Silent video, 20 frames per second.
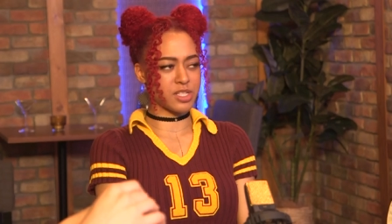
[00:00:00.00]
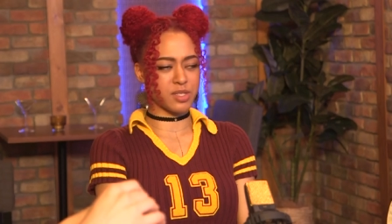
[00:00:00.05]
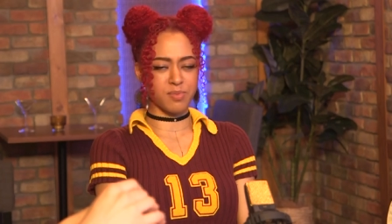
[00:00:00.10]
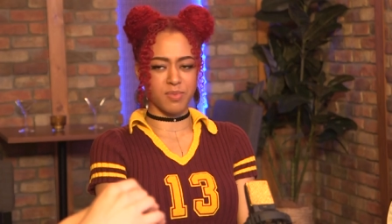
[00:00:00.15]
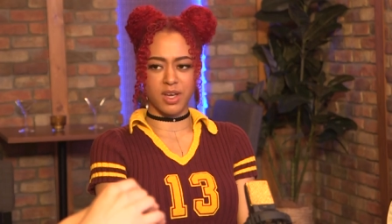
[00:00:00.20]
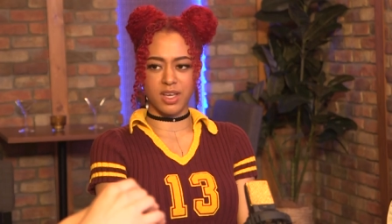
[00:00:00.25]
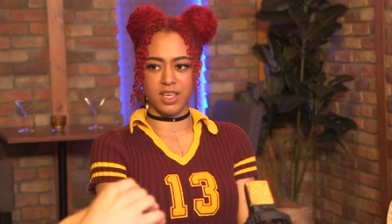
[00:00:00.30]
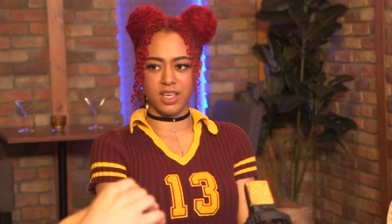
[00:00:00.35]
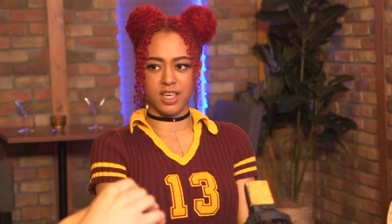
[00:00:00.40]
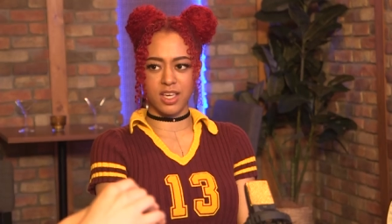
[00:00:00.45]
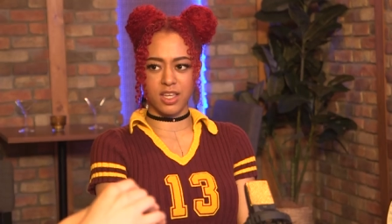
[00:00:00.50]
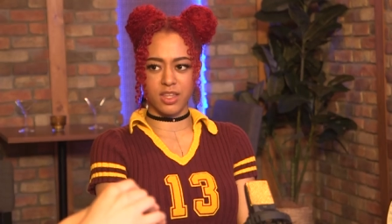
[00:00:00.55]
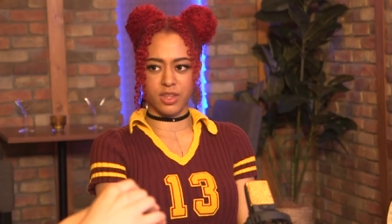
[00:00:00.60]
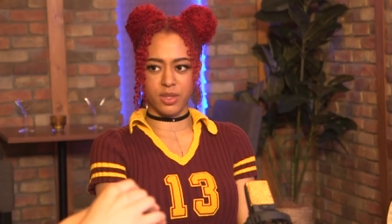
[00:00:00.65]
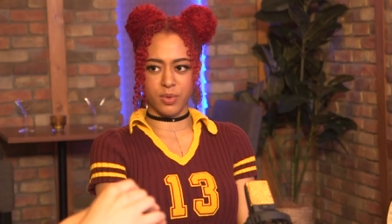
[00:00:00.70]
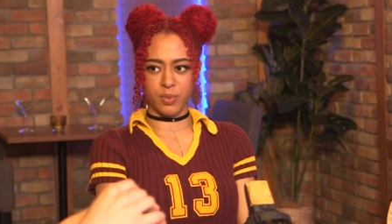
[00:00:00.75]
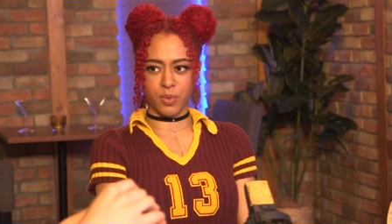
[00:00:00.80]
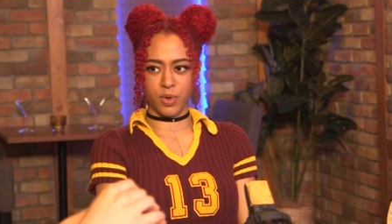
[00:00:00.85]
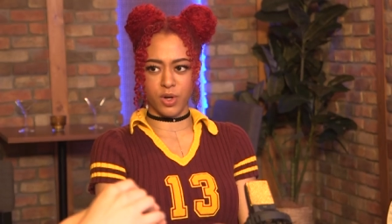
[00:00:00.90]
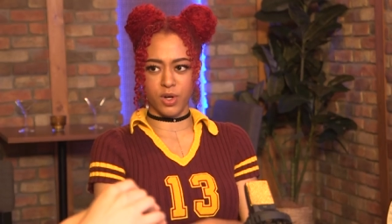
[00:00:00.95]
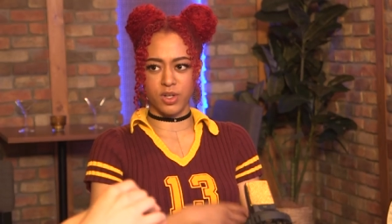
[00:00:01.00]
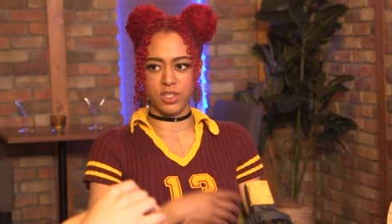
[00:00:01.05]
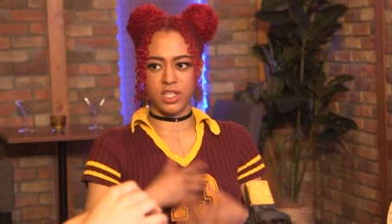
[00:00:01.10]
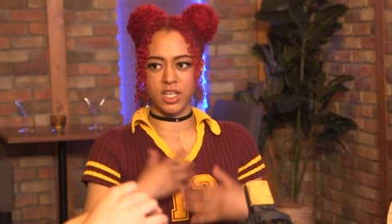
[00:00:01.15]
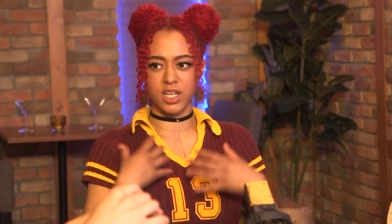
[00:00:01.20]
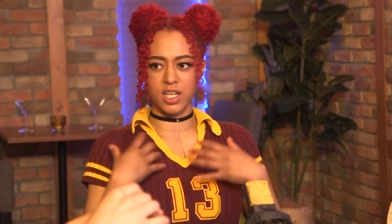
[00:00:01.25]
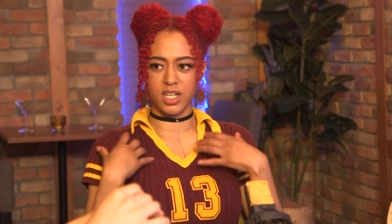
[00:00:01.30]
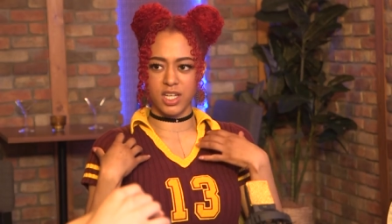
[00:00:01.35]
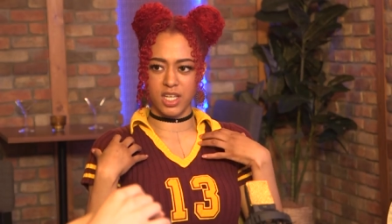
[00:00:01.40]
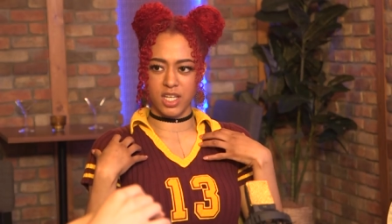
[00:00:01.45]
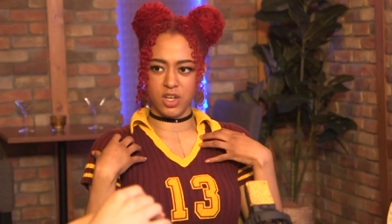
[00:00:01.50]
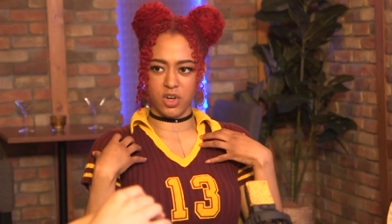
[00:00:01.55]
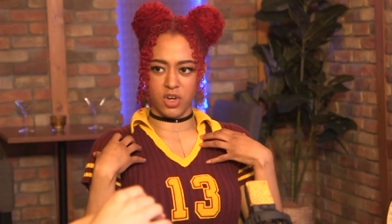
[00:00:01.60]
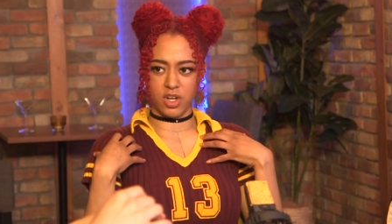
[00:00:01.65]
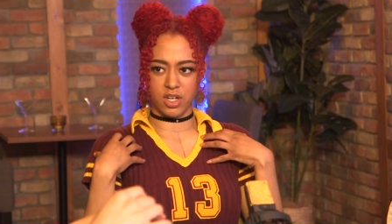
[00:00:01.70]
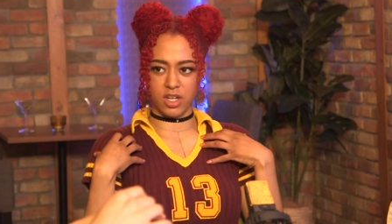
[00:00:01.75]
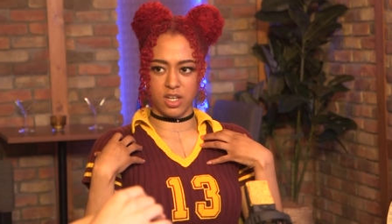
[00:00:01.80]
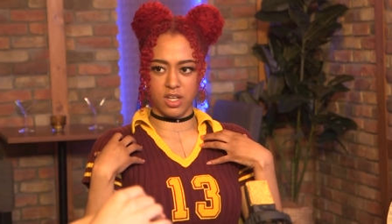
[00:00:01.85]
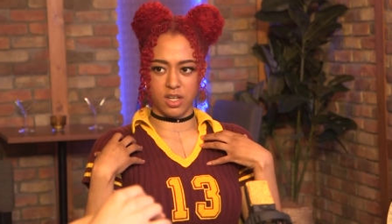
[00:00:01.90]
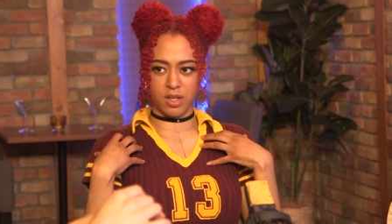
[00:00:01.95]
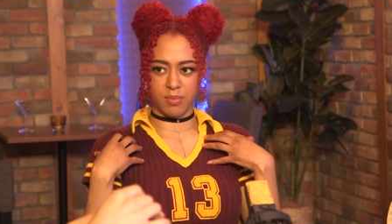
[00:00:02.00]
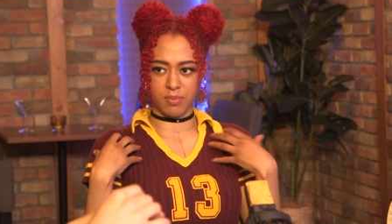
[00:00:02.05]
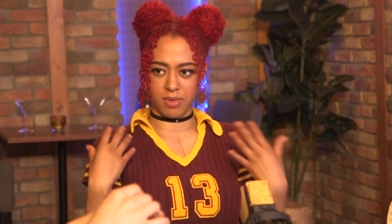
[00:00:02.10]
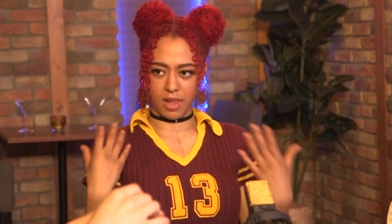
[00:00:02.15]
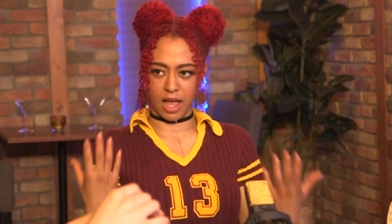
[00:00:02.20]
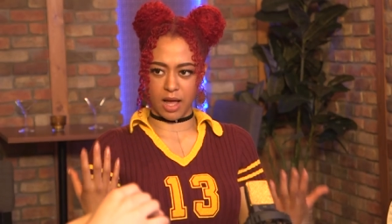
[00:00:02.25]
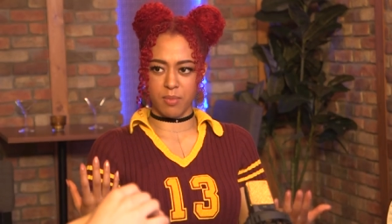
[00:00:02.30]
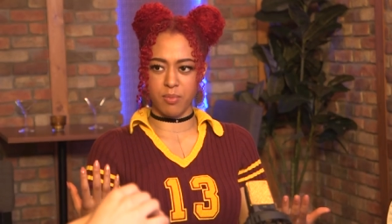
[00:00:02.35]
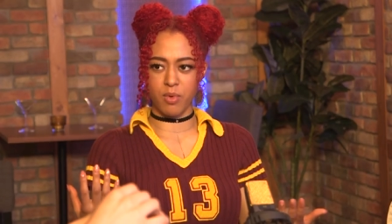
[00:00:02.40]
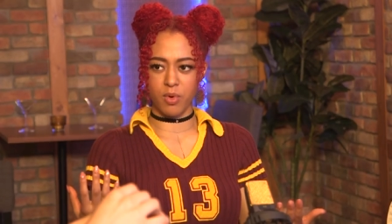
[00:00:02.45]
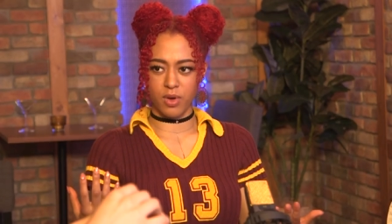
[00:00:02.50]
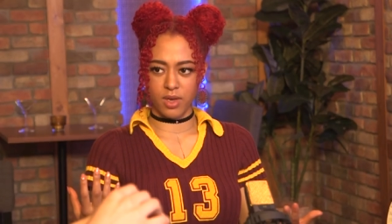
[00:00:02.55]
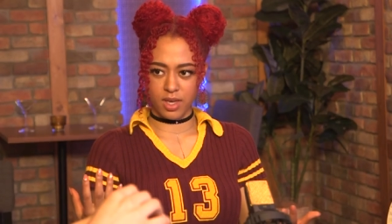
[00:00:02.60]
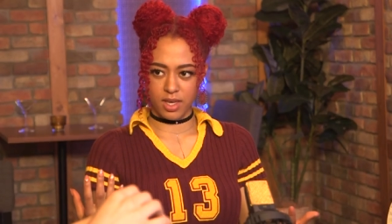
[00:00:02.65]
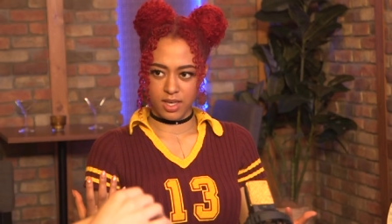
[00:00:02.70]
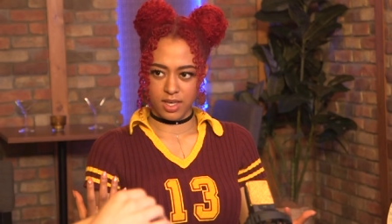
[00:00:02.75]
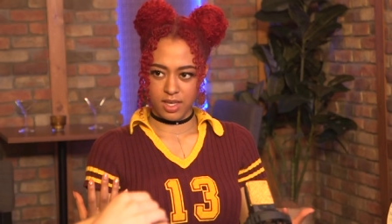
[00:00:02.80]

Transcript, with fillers: monkey in the world hoodie on a black boy?